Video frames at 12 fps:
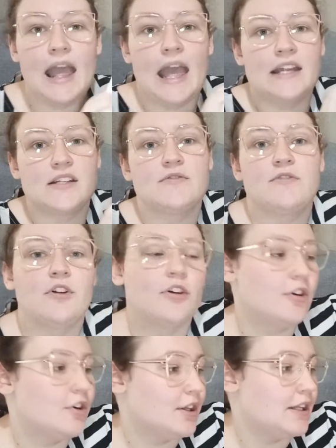And to
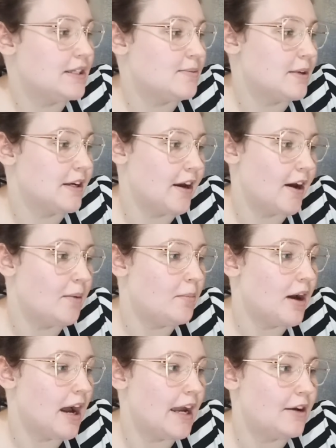follow this one
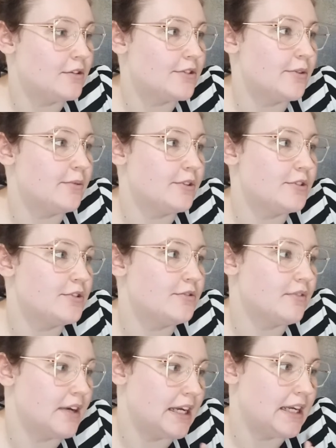up, I also want
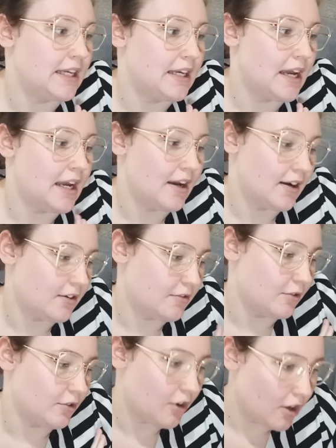to read A Hunger
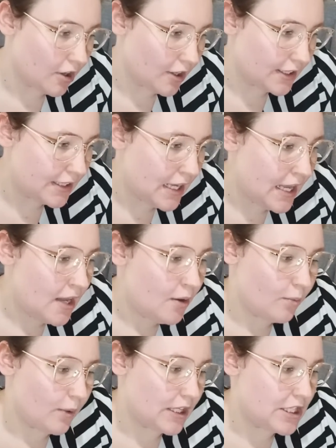for God,
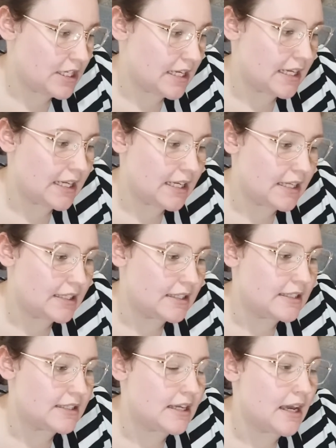which
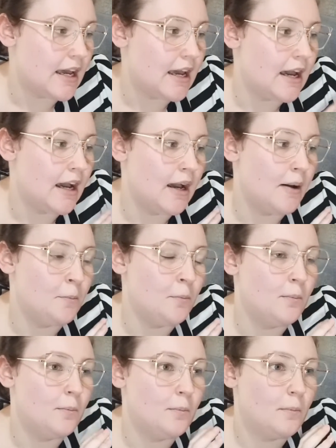is,
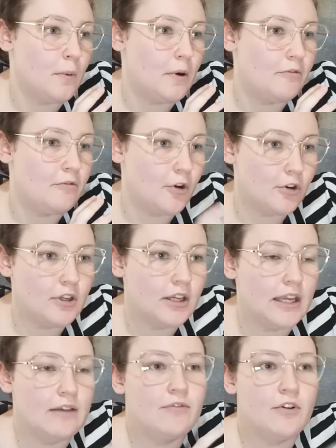
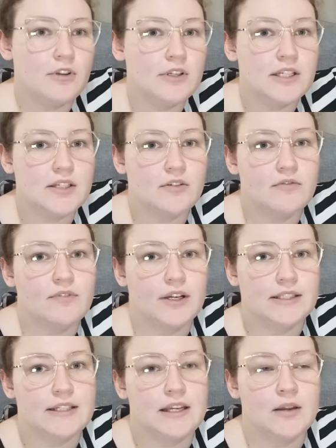it focuses on
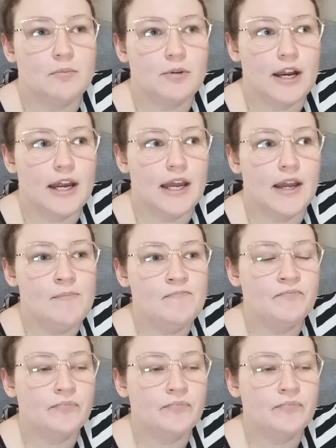fasting and prayer.